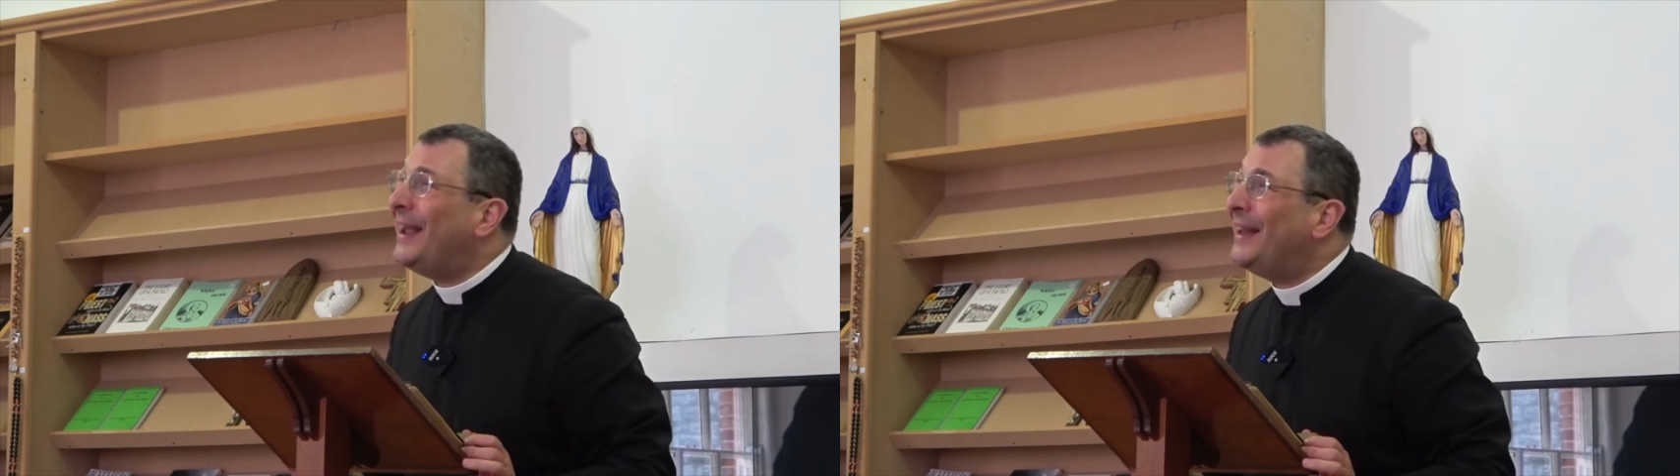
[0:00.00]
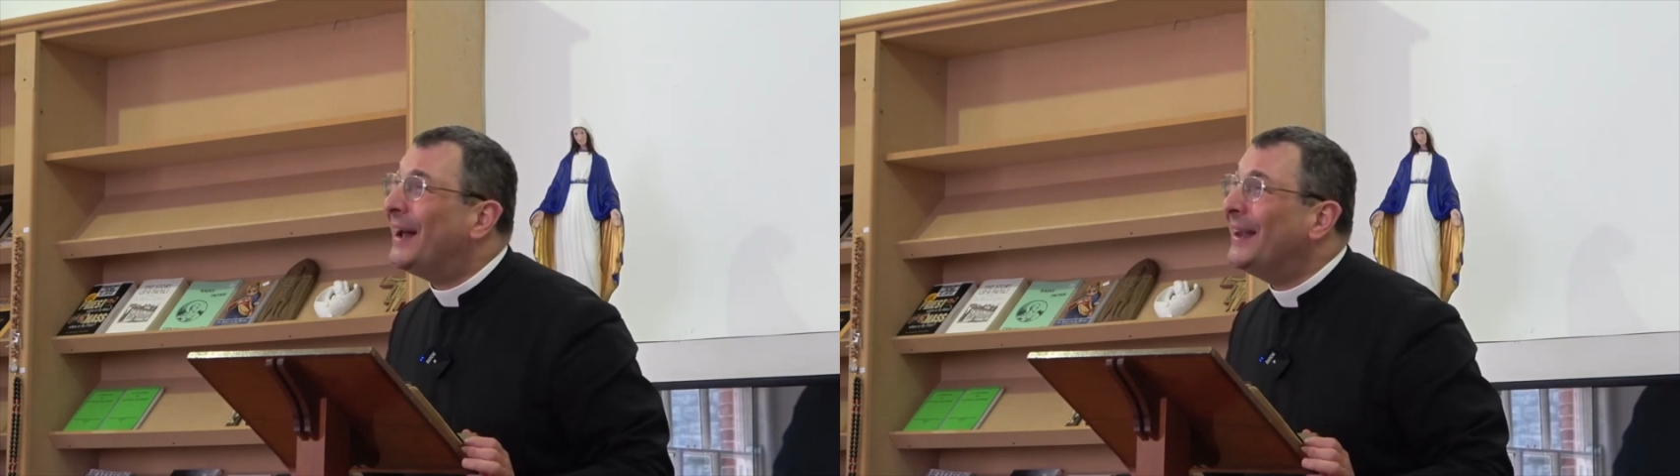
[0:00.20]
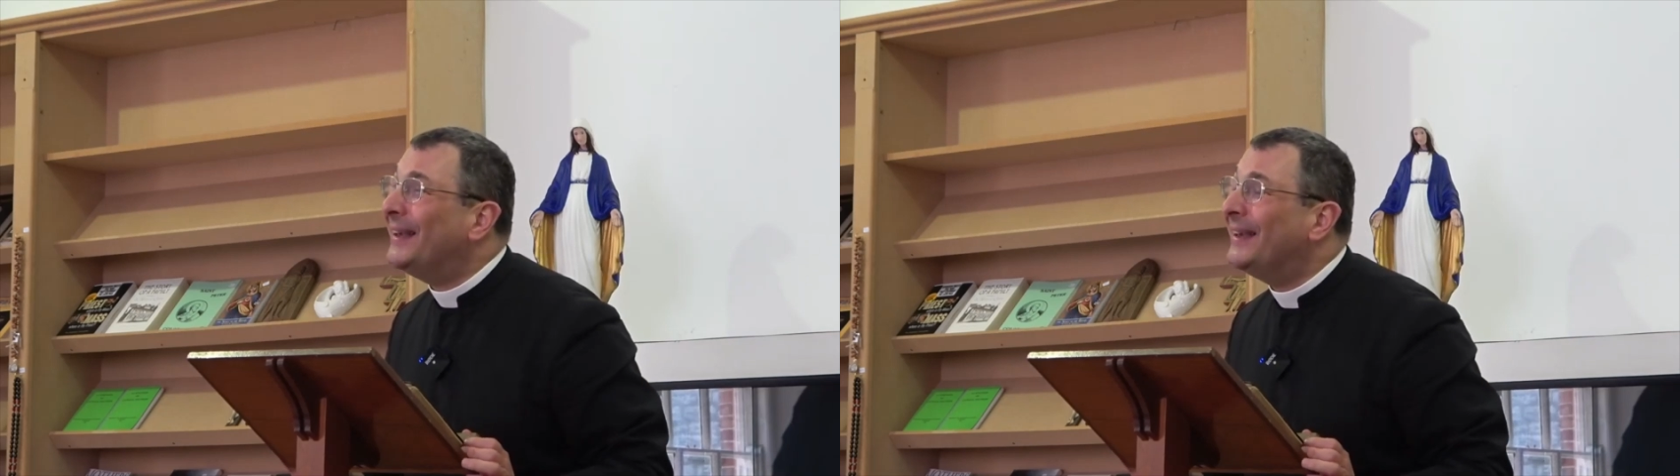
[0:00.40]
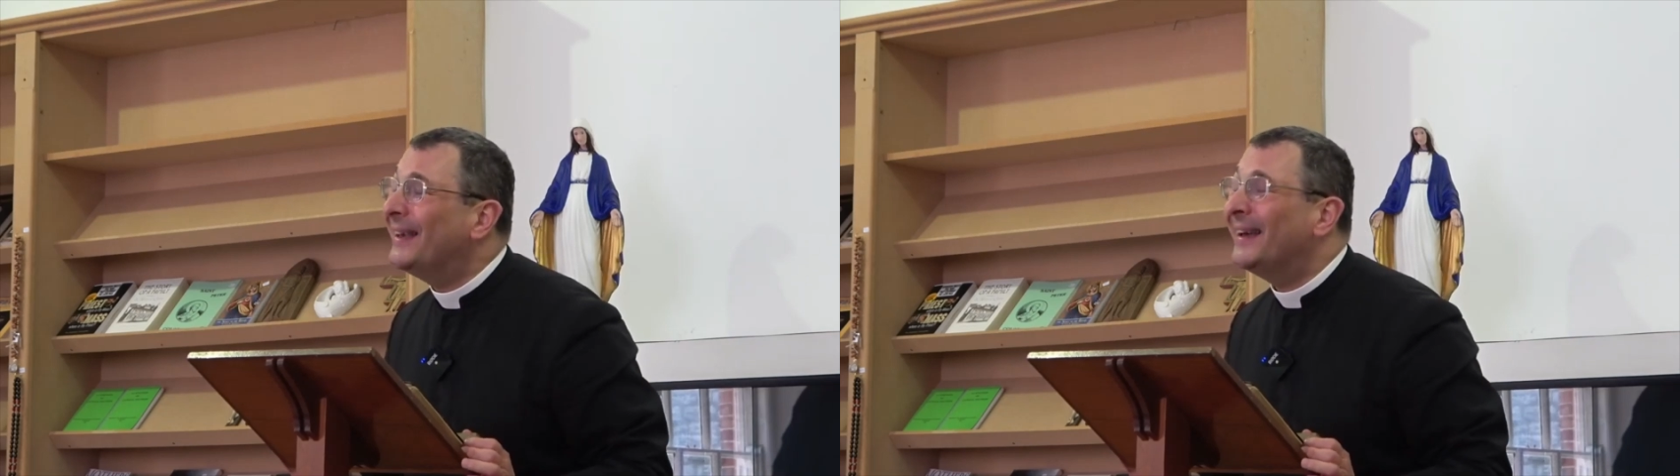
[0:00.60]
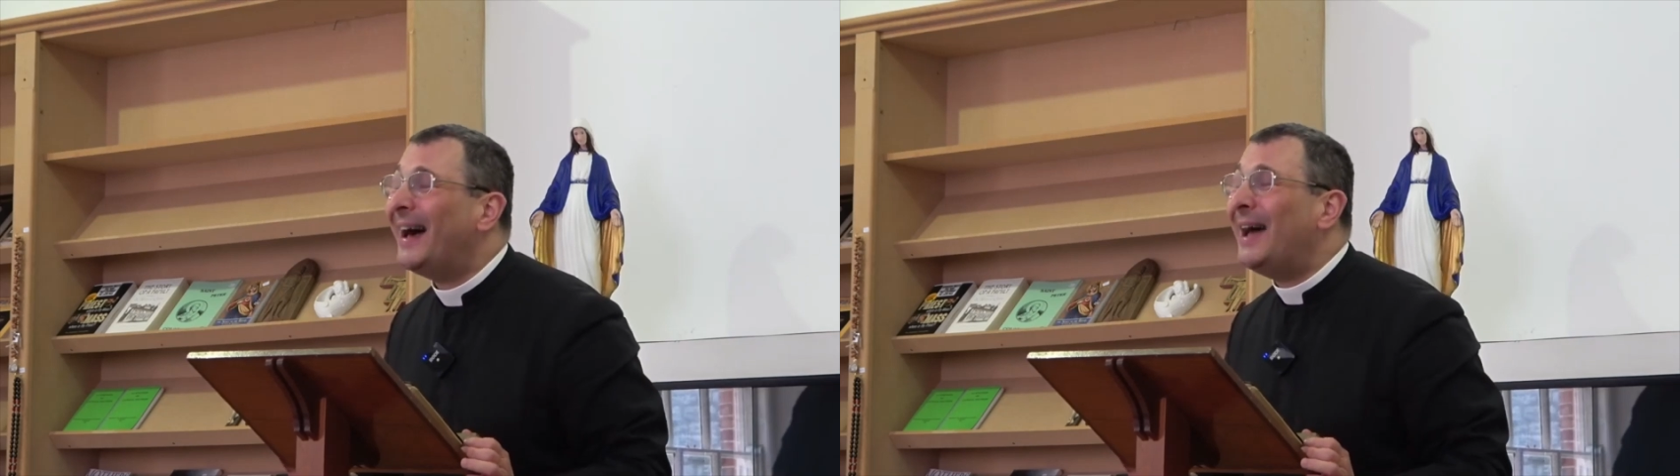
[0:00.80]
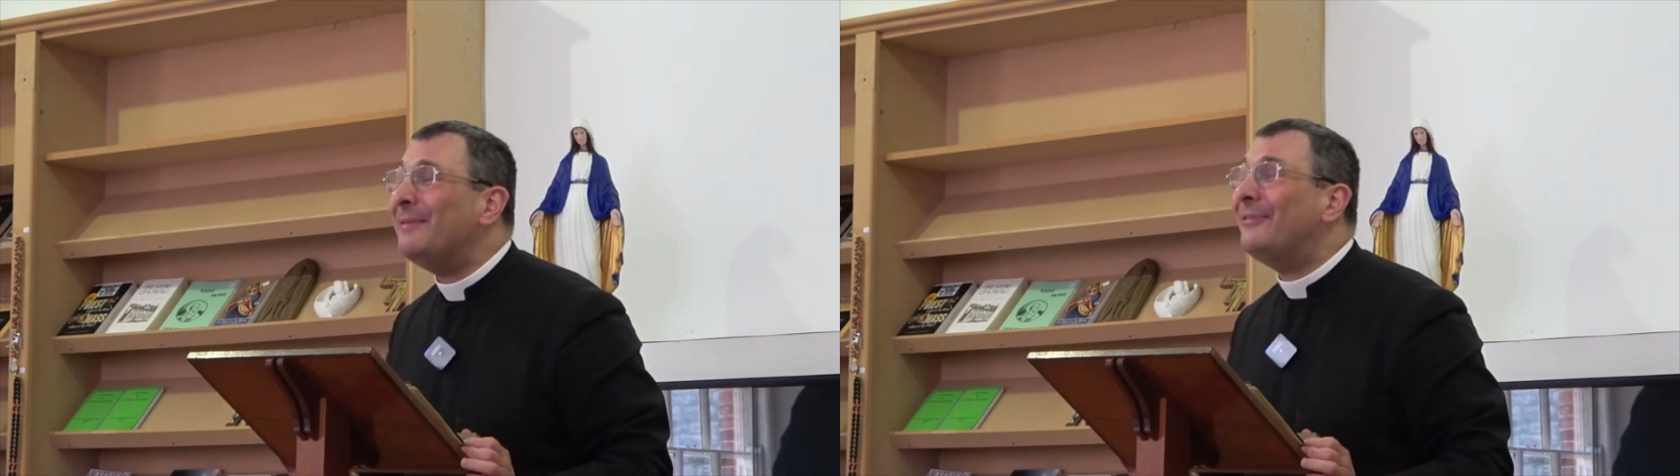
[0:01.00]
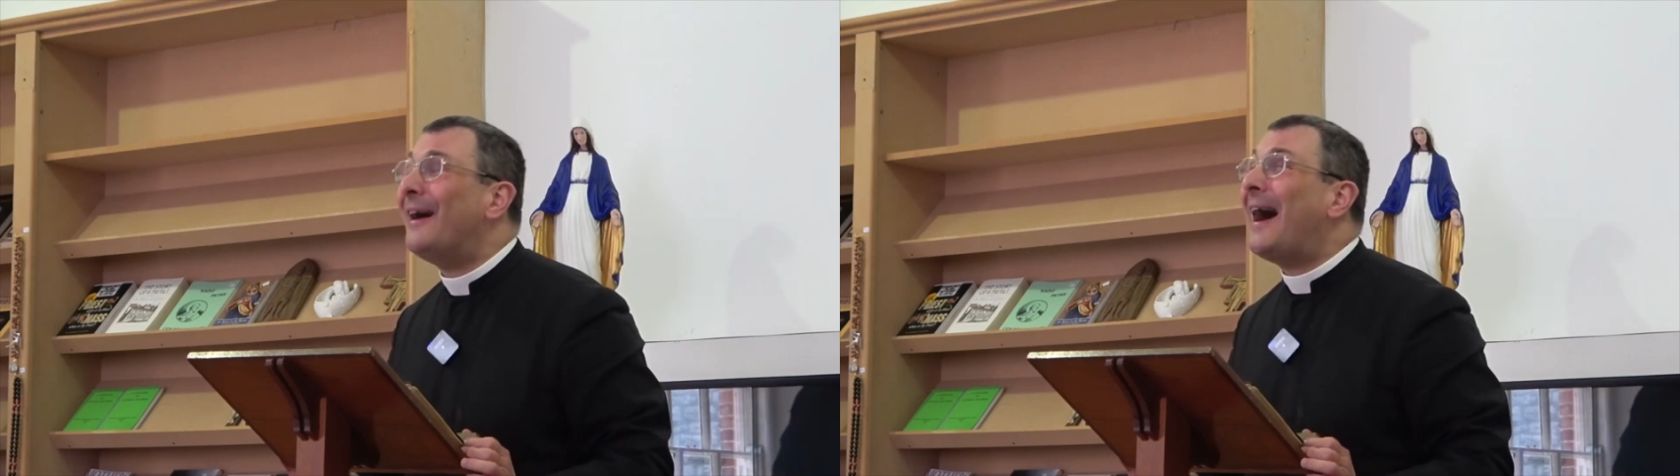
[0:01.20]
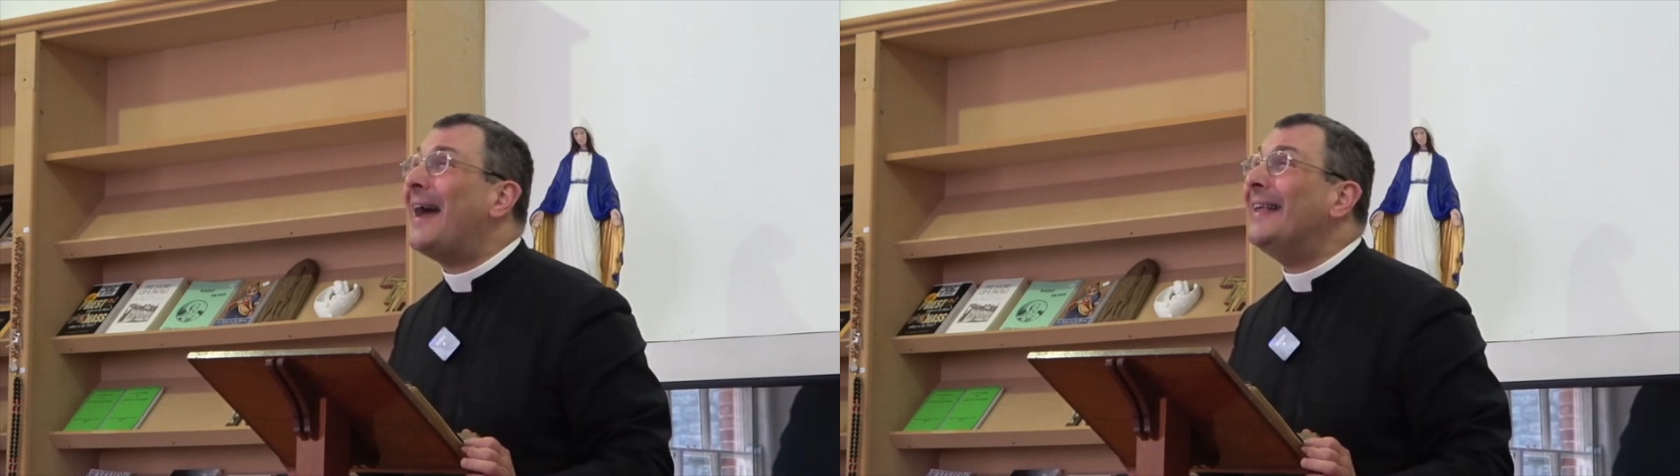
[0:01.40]
darling? I'm
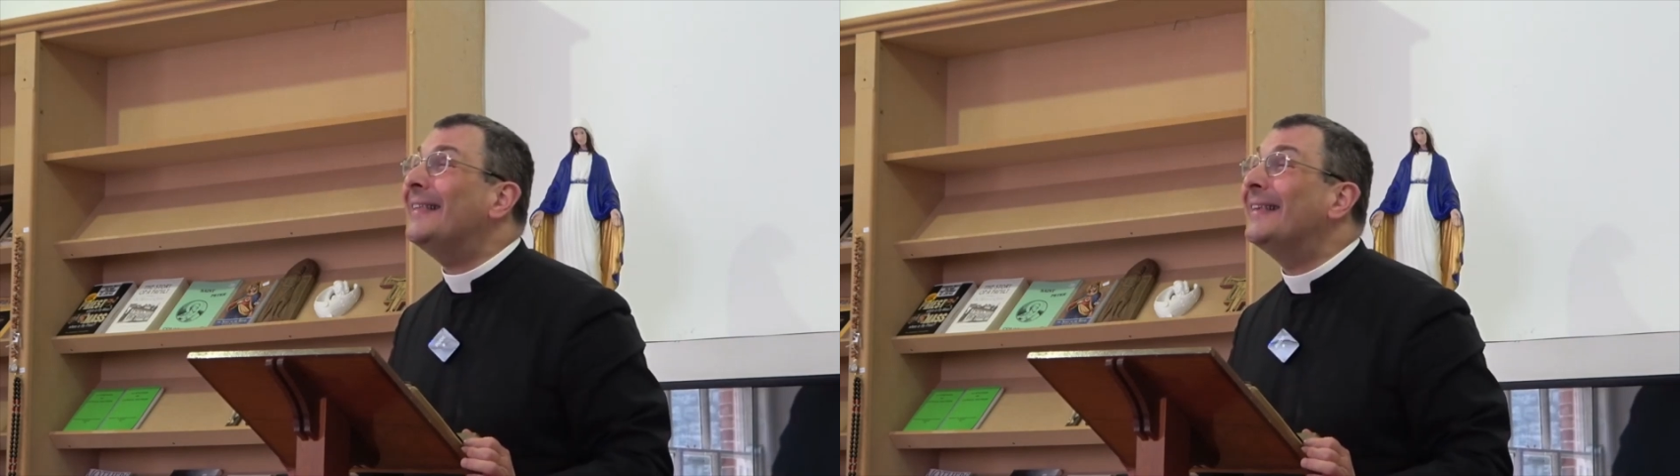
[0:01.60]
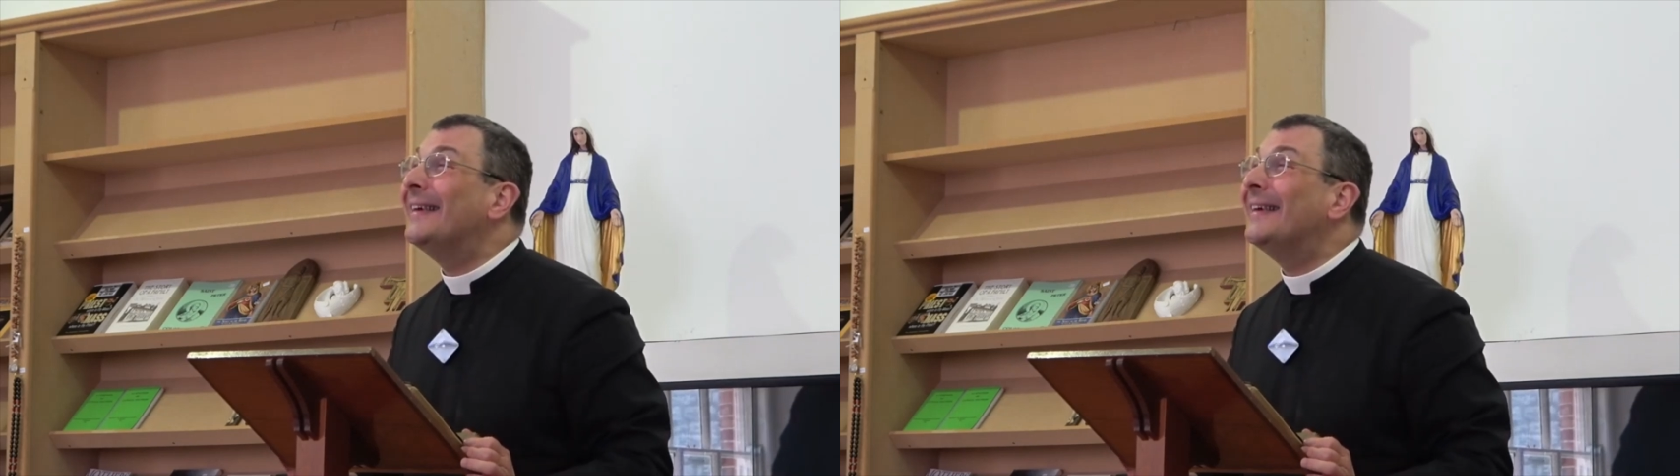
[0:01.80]
fine.